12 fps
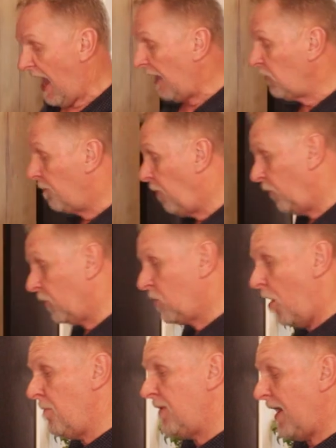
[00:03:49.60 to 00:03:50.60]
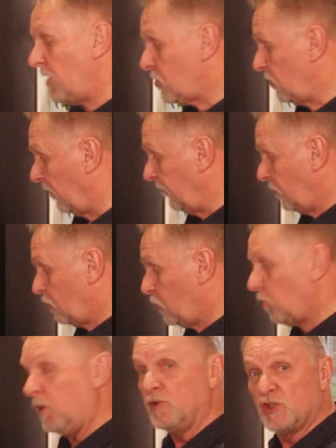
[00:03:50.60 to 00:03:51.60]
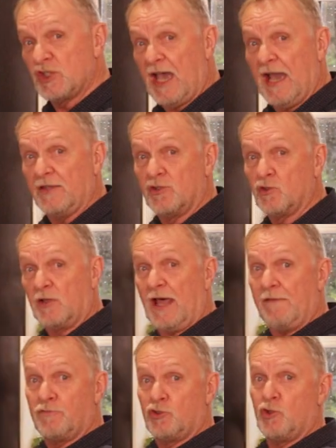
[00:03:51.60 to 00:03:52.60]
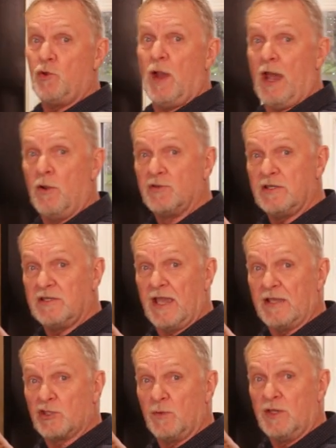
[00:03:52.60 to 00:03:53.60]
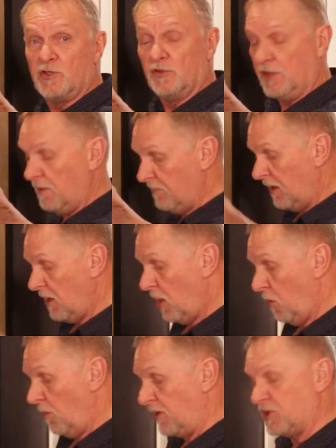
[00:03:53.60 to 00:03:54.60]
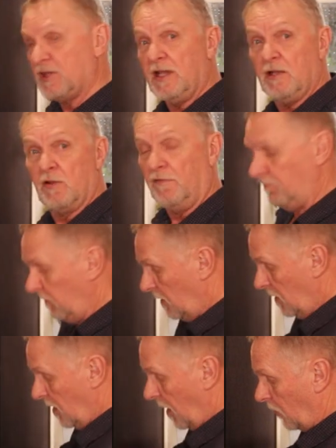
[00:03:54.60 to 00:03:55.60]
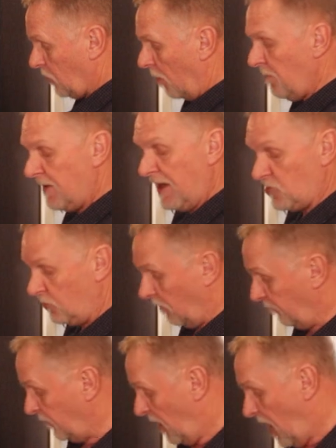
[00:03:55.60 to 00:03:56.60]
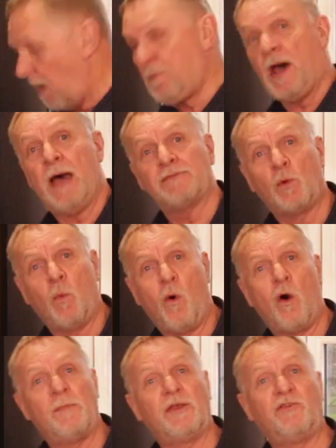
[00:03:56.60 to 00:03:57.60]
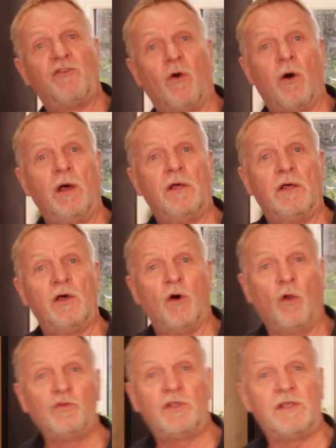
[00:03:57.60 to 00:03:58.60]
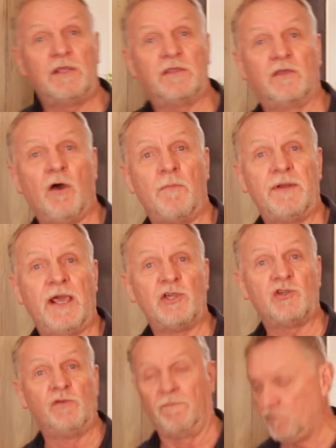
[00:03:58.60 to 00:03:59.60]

and they'll put the combination oven to one side. So they'll have two housings next to each other with a single oven, a combination oven, and perhaps a warming drawer underneath the combination